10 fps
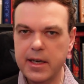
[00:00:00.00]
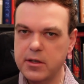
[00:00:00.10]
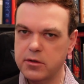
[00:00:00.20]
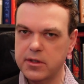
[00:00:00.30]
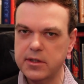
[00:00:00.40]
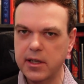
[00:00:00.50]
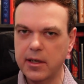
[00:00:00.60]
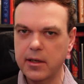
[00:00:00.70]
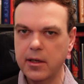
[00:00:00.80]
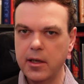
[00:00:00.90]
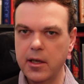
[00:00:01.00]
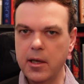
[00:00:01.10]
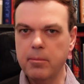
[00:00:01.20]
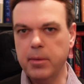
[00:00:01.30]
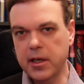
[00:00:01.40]
interesting,
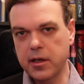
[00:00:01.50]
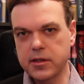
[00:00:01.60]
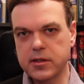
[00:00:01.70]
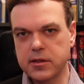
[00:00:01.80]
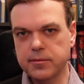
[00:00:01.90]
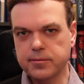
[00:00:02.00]
because